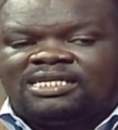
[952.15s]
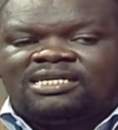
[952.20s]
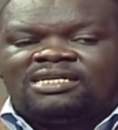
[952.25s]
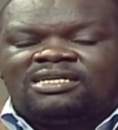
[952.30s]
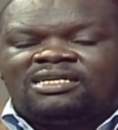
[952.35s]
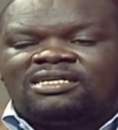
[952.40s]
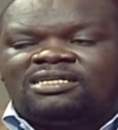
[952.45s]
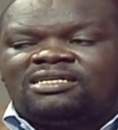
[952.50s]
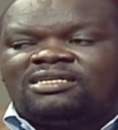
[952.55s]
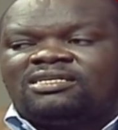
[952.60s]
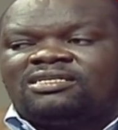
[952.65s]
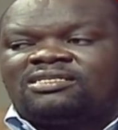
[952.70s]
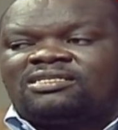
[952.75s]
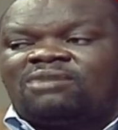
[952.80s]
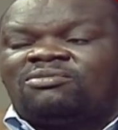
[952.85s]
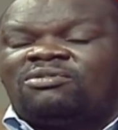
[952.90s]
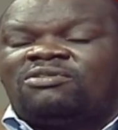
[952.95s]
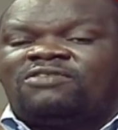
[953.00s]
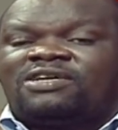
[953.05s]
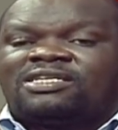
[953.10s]
Uh, some
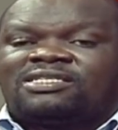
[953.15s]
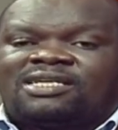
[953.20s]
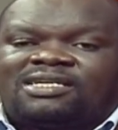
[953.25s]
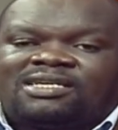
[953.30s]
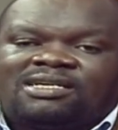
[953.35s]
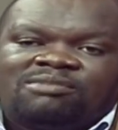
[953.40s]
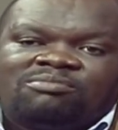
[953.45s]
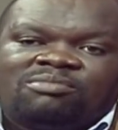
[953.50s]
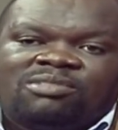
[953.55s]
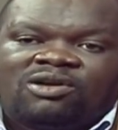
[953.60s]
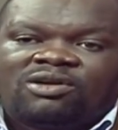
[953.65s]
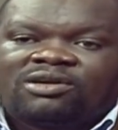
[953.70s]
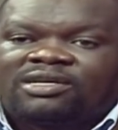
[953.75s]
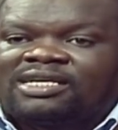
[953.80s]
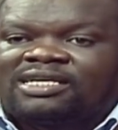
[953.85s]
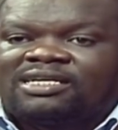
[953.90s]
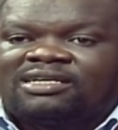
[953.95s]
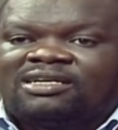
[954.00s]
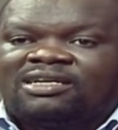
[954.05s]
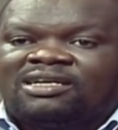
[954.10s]
of us started
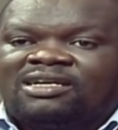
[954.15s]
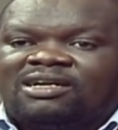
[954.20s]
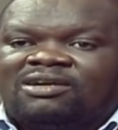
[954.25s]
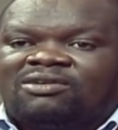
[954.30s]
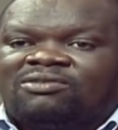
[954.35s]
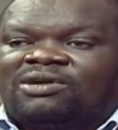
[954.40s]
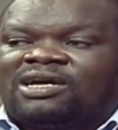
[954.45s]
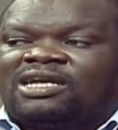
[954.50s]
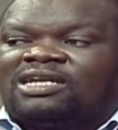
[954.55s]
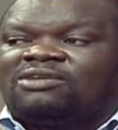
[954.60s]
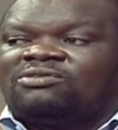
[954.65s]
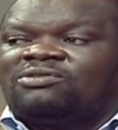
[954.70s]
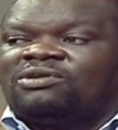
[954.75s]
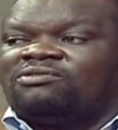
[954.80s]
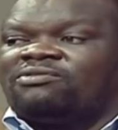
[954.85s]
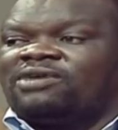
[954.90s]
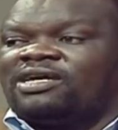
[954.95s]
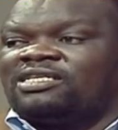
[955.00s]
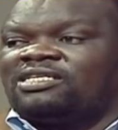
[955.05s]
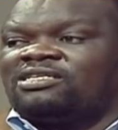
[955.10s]
blogging when we
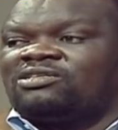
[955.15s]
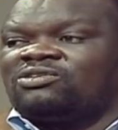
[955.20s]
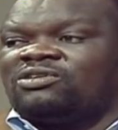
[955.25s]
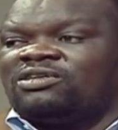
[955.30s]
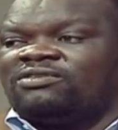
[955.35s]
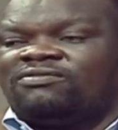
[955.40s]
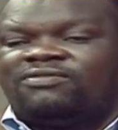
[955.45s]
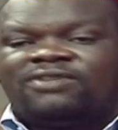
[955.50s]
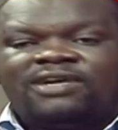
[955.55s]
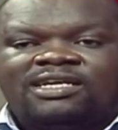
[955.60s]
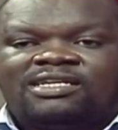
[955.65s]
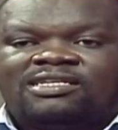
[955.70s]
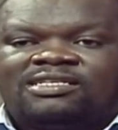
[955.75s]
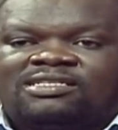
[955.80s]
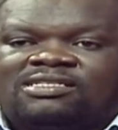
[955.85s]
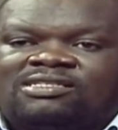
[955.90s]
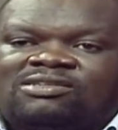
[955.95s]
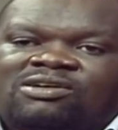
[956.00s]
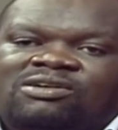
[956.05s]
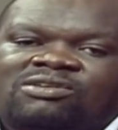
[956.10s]
went to
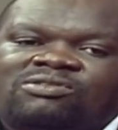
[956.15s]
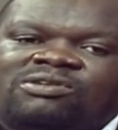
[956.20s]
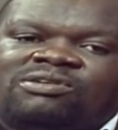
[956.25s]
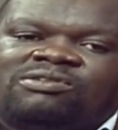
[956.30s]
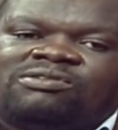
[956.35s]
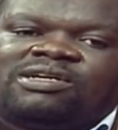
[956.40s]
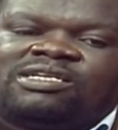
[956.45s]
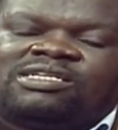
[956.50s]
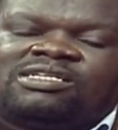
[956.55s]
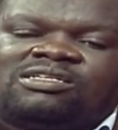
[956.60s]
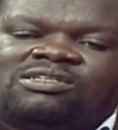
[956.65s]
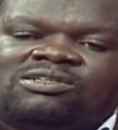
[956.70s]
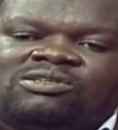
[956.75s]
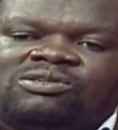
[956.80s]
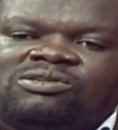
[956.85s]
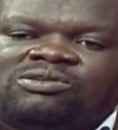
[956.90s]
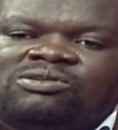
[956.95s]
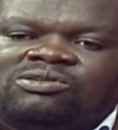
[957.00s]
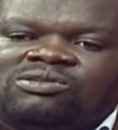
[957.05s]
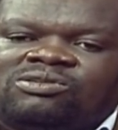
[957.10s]
events, or we went
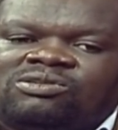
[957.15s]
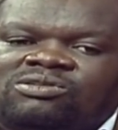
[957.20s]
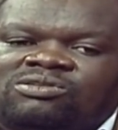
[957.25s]
to, to,